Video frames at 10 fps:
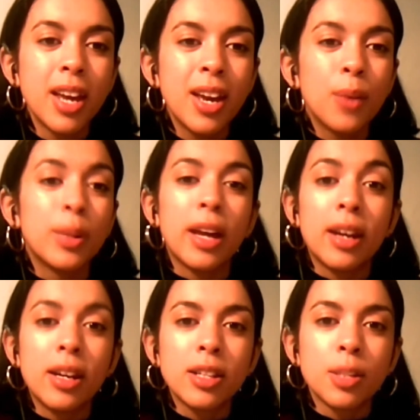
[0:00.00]
without
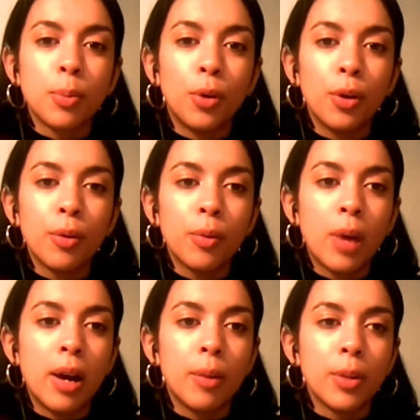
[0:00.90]
any support
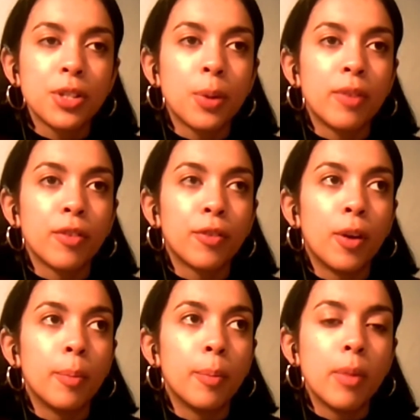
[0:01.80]
whatsoever
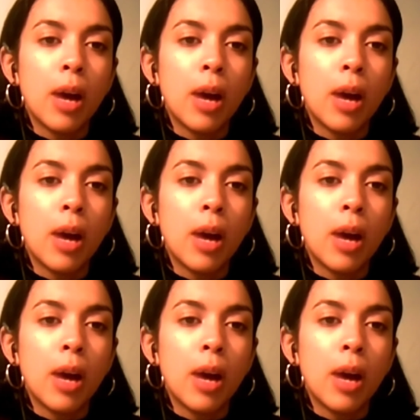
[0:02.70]
from